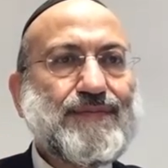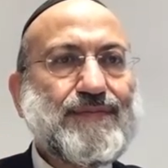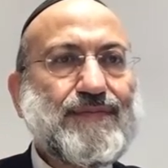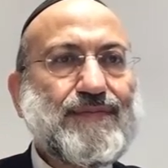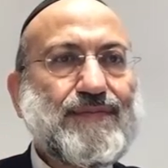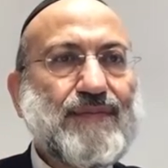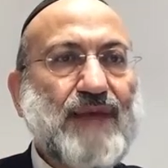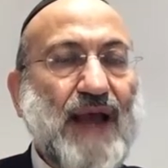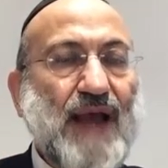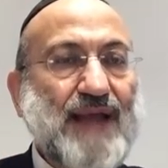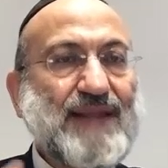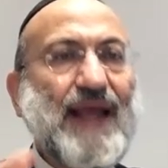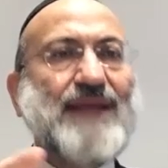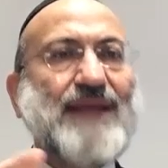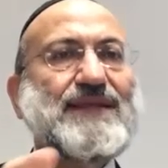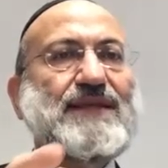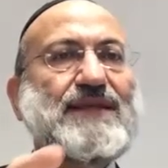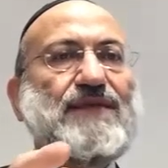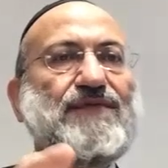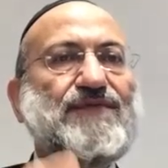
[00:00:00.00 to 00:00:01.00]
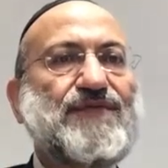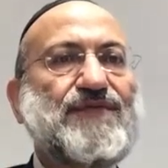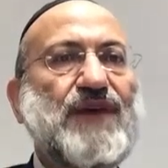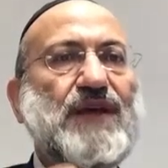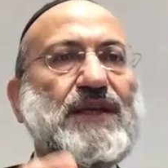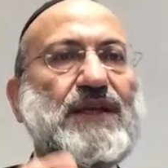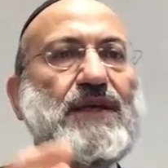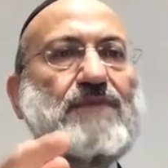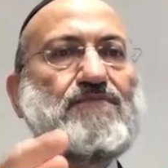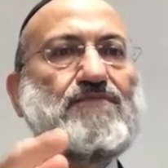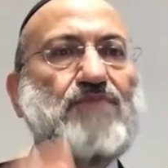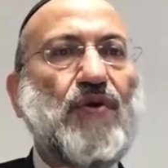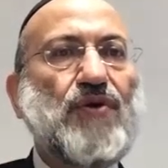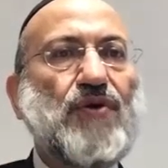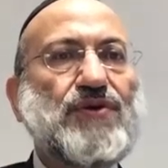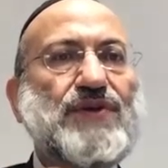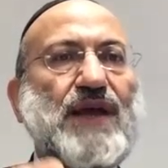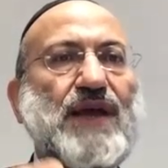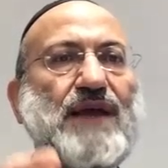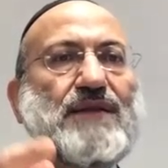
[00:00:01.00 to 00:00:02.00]
And that's a very
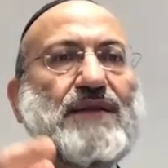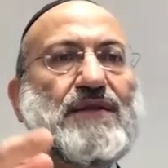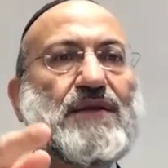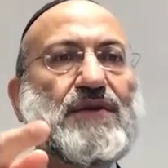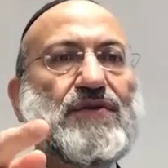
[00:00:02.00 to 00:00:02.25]
important,